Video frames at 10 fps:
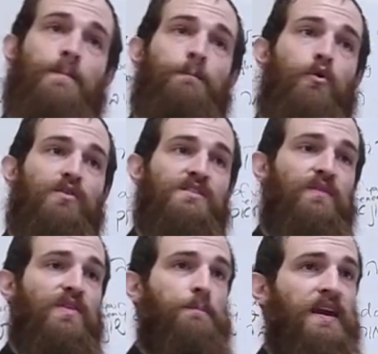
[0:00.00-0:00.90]
the
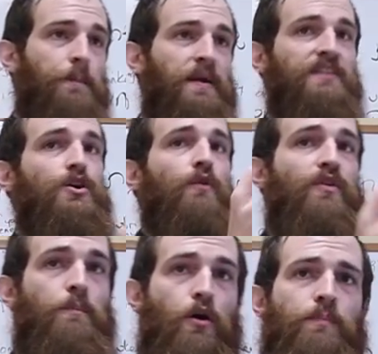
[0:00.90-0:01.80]
importance of the bigger picture,
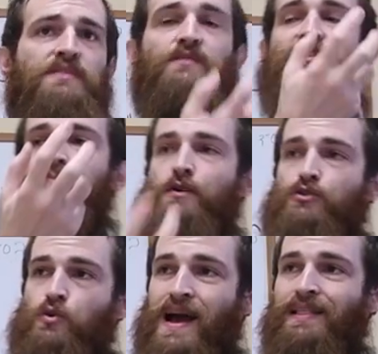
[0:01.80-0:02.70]
of the purpose of
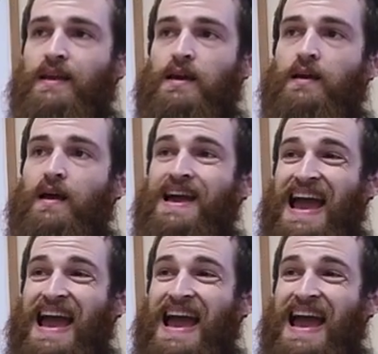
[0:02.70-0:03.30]
spirituality,